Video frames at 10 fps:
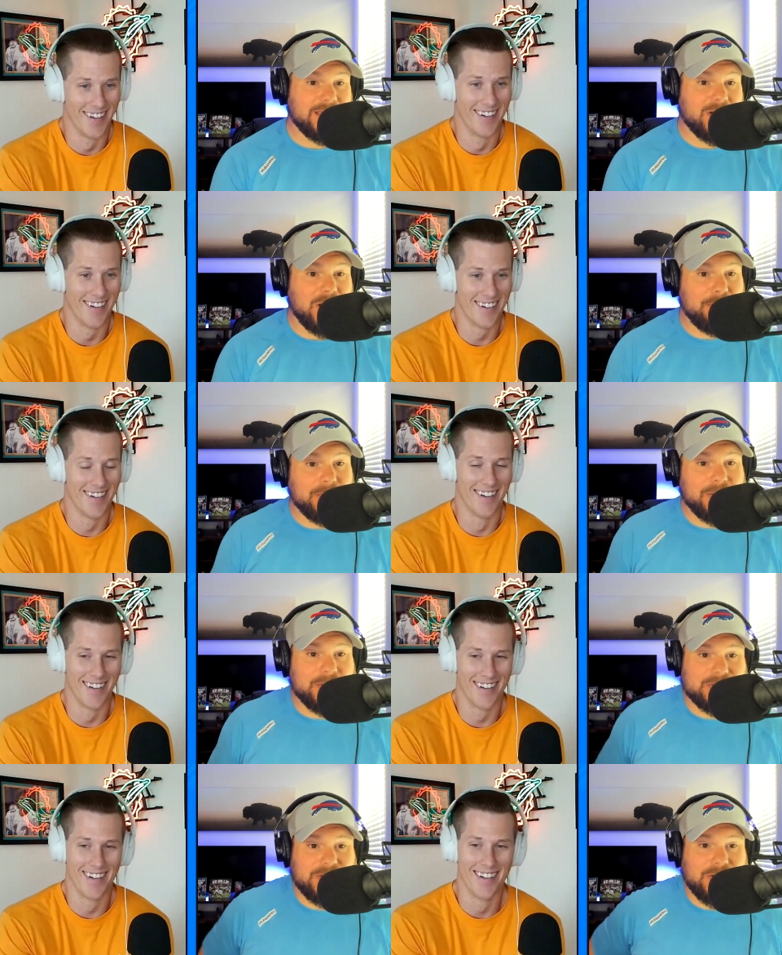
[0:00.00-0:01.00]
Speaker 1: a couple
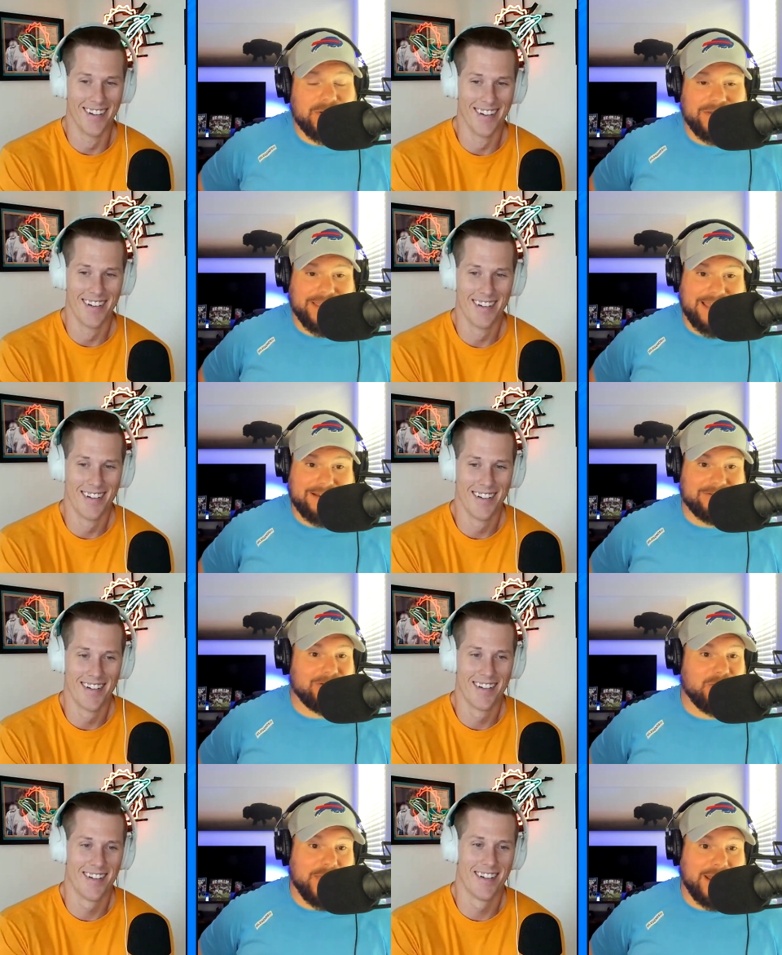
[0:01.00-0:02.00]
years ago, you're like, I don't
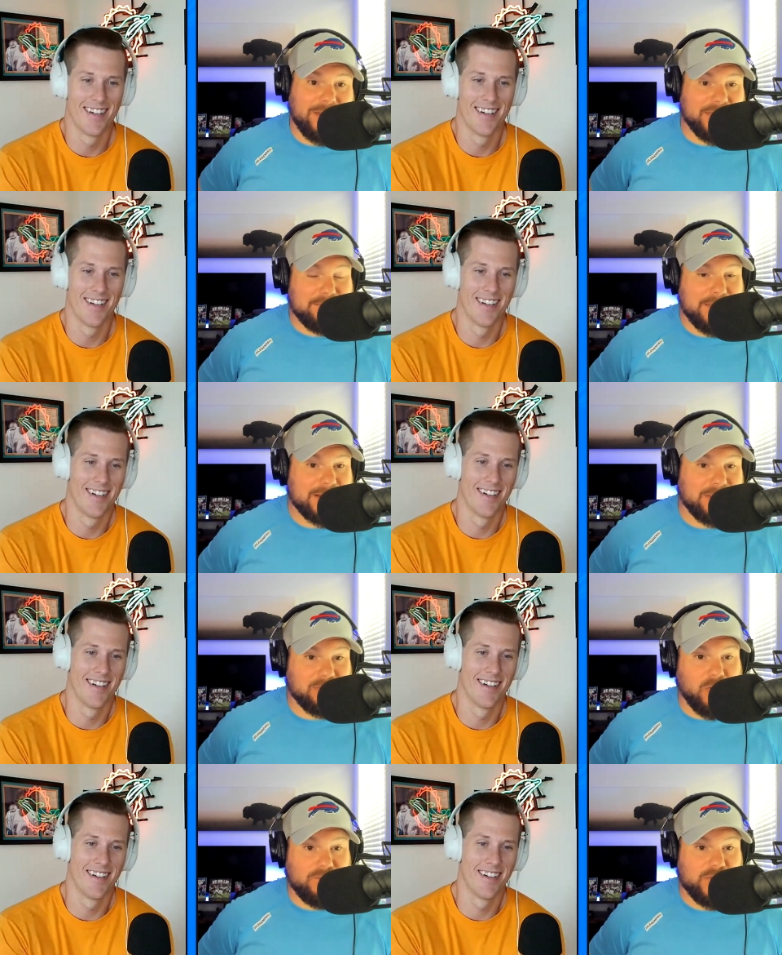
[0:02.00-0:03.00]
know, man. I don't think Ben can
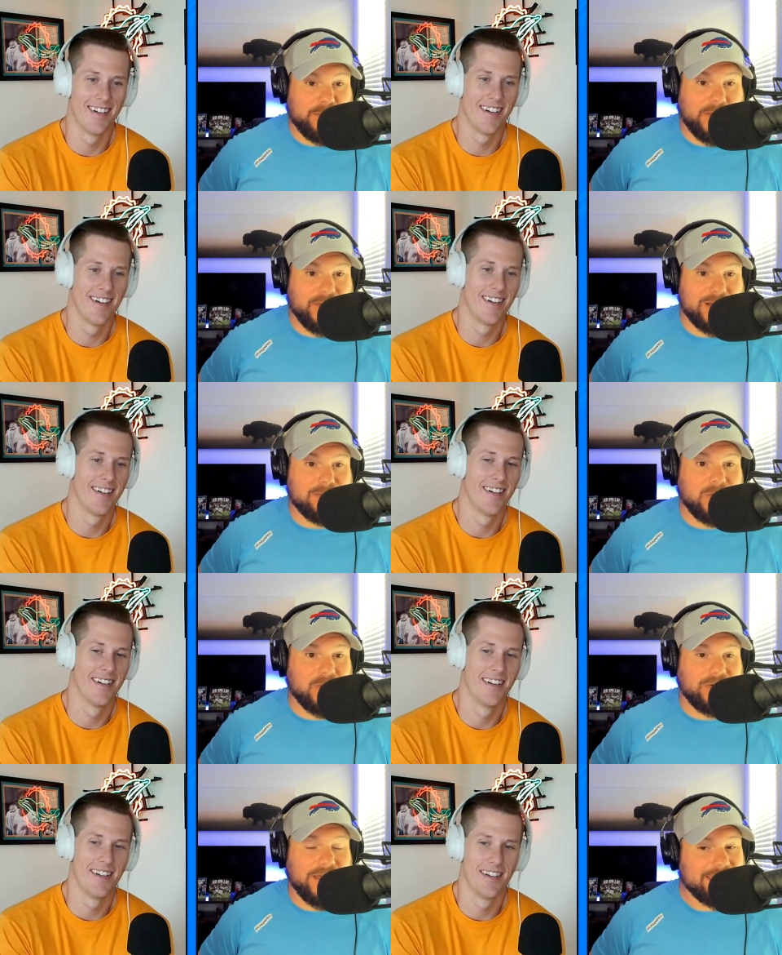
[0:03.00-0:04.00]
throw a football
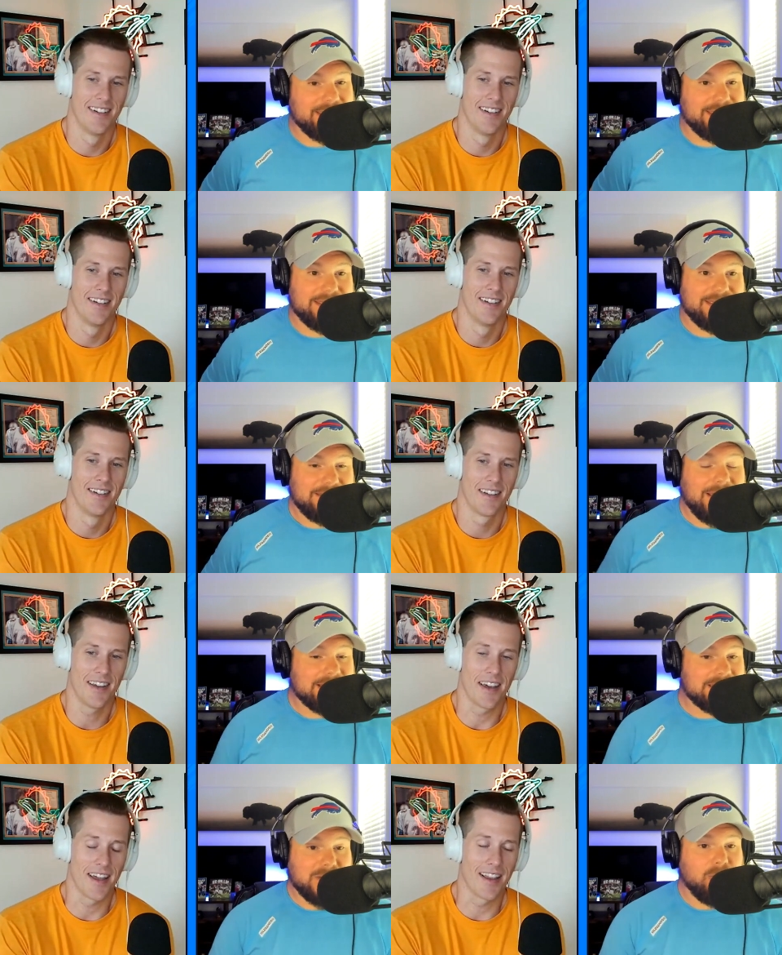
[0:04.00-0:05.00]
anymore. Like, no, he
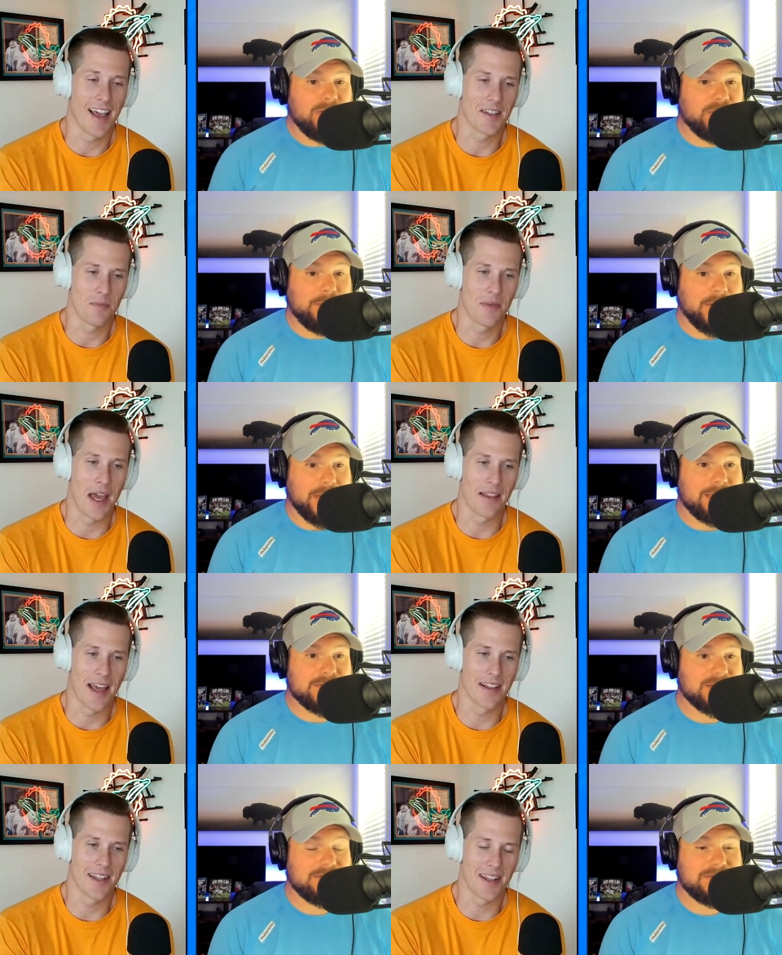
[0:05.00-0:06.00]
still yeah, won last, football that, games.
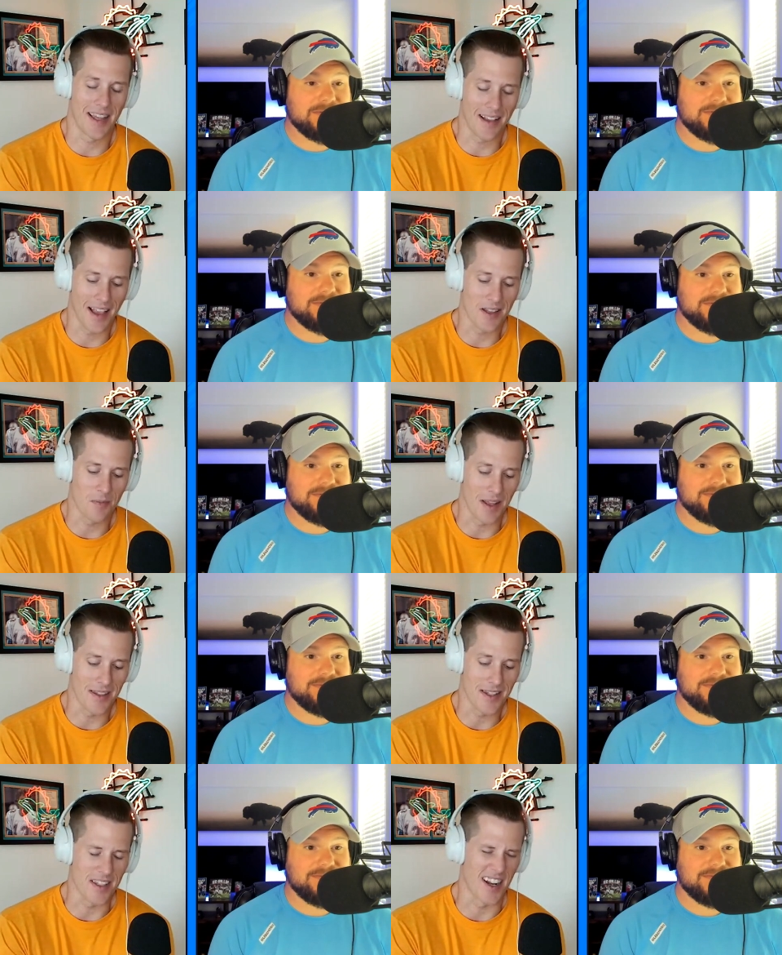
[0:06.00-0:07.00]
That,
Speaker 2: uh, that, last Ben
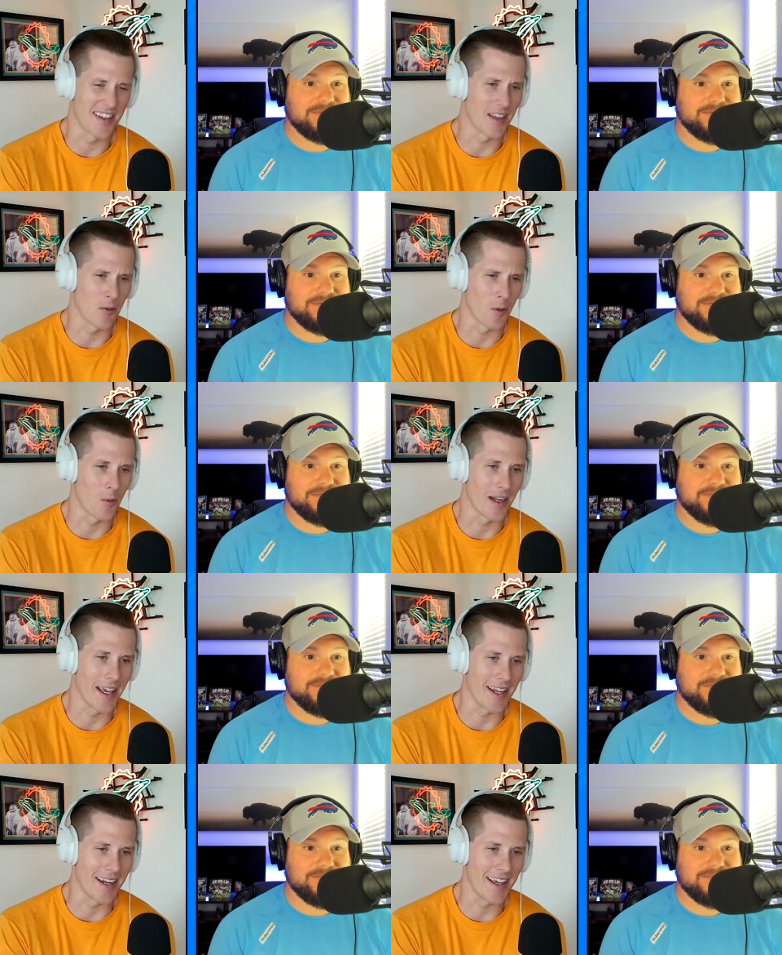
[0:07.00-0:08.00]
season, I think they were what,
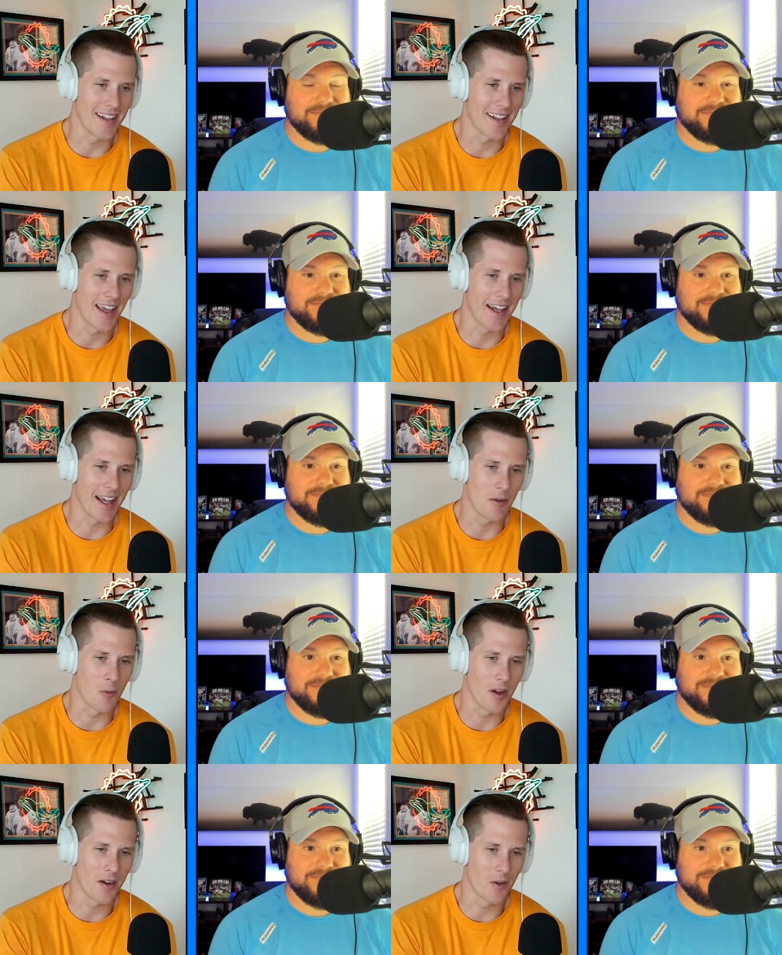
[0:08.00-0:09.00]
eight and eight, eight, eight and
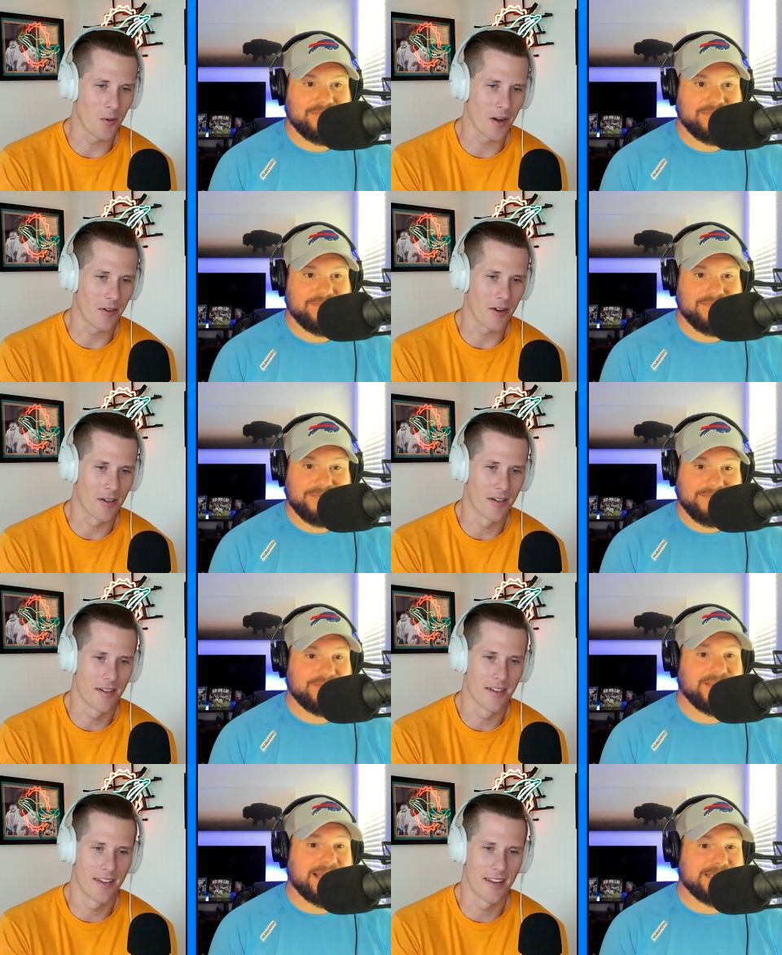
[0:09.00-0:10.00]
one or whatever.
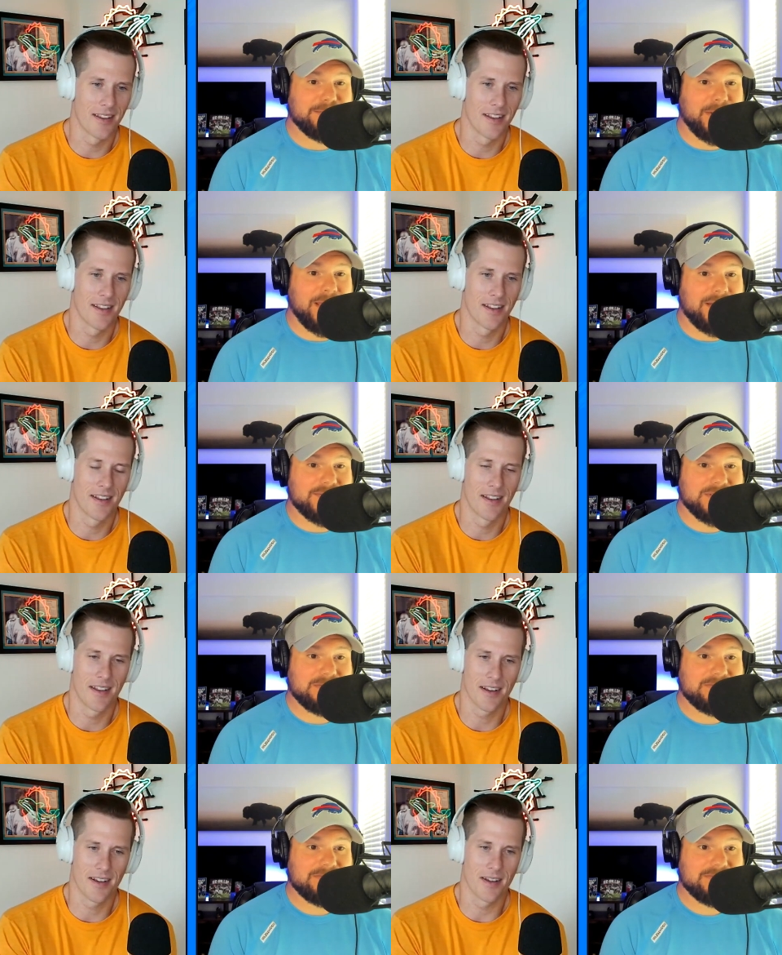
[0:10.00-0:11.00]
Got the playoffs.
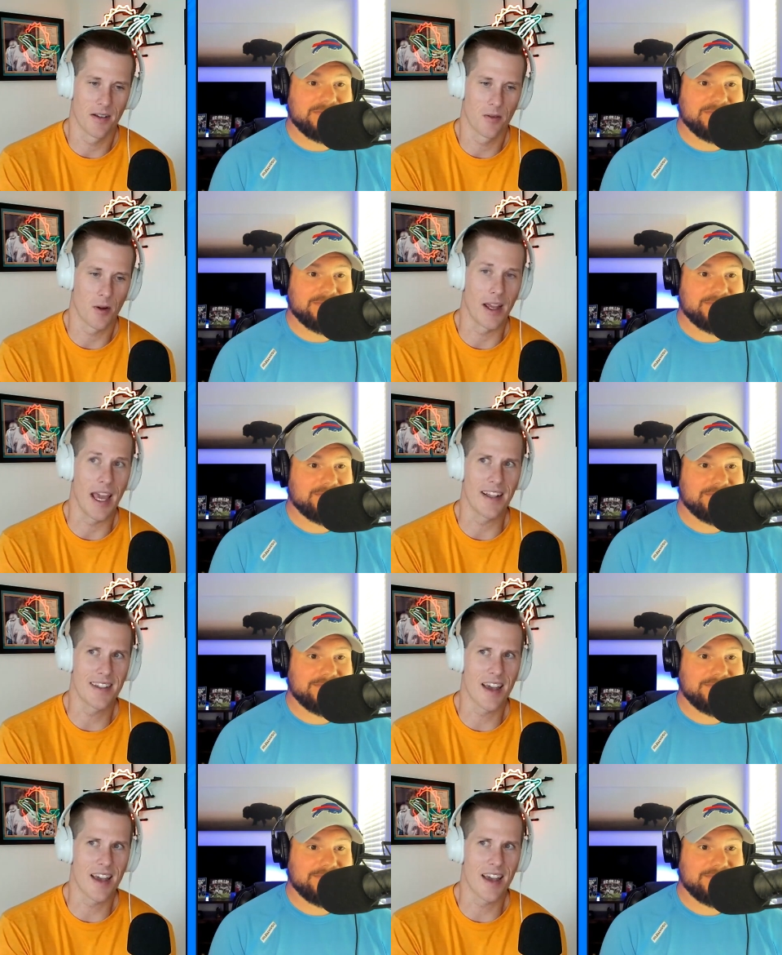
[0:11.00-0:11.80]
Right. Eight,